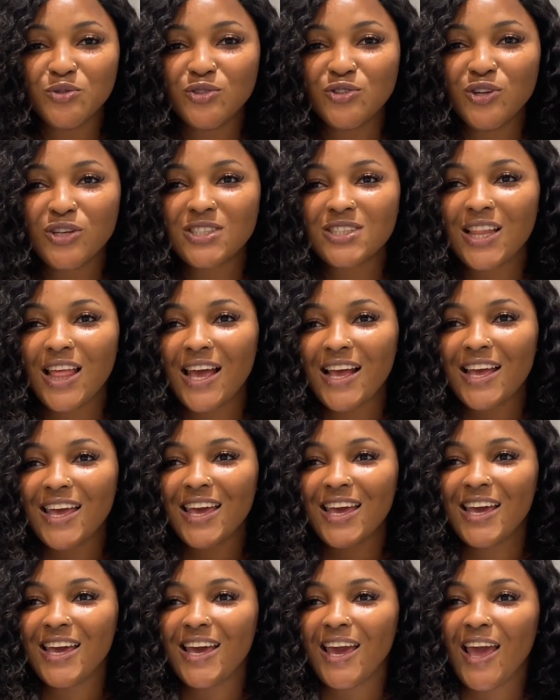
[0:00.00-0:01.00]
It's just like
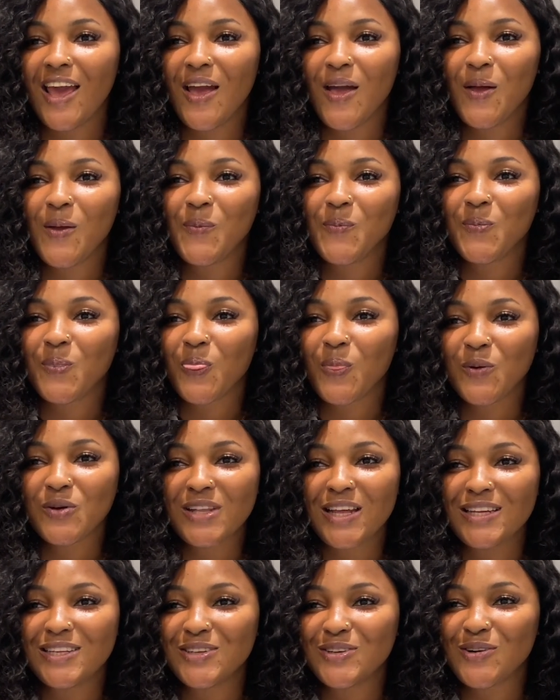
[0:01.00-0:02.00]
what
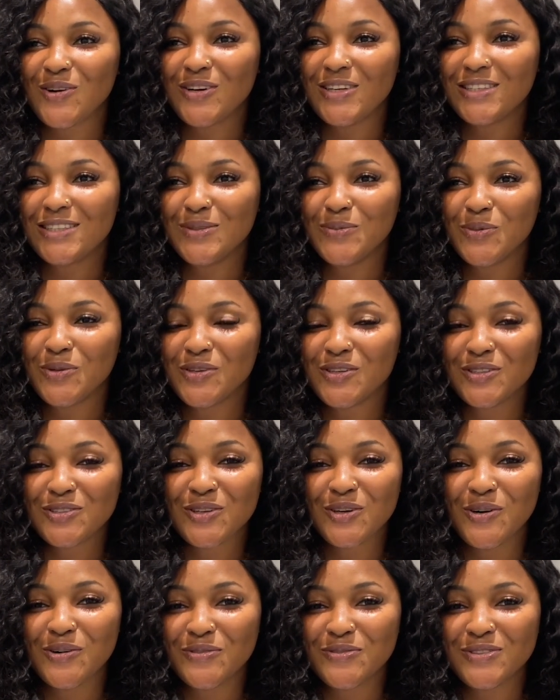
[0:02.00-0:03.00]
are they calling immigration
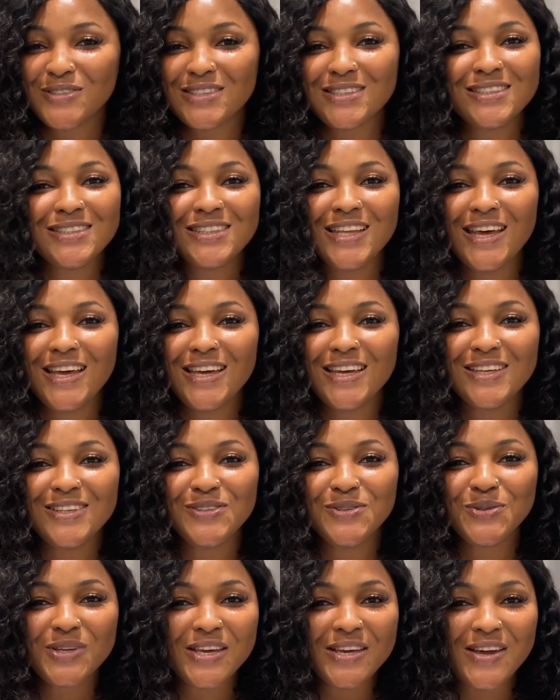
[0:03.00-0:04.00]
office in
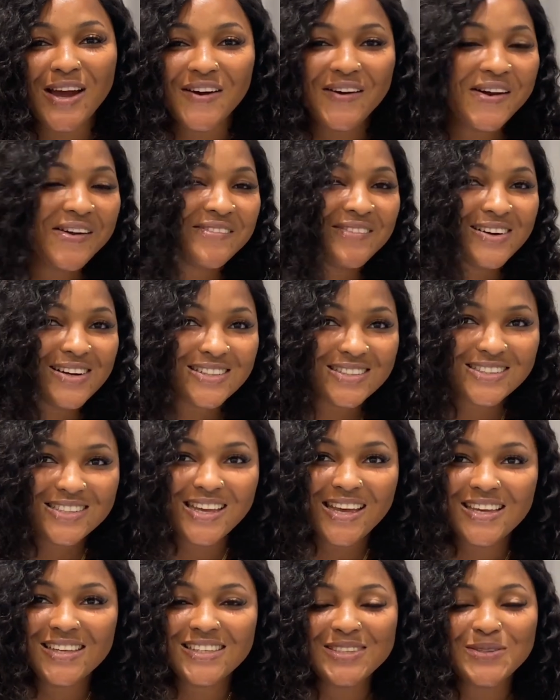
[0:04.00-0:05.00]
UK arrivals
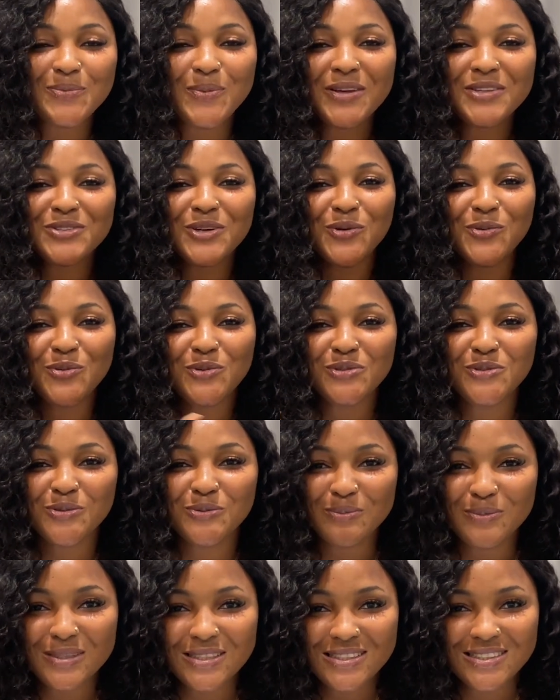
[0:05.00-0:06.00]
here. It depends on who you
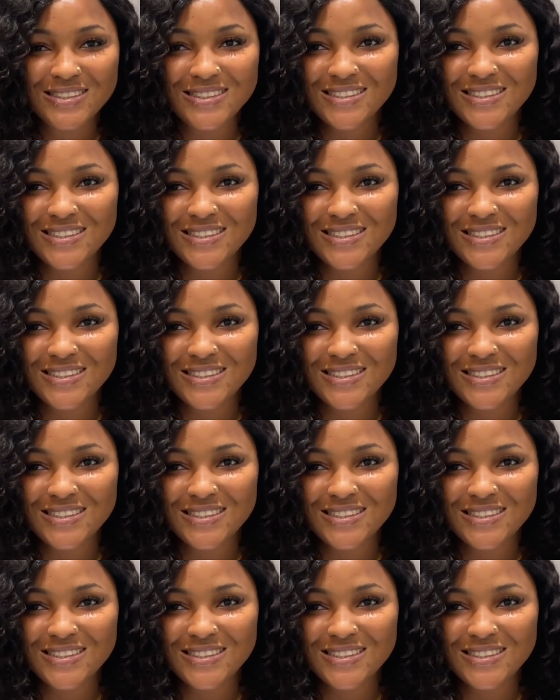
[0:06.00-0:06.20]
meet.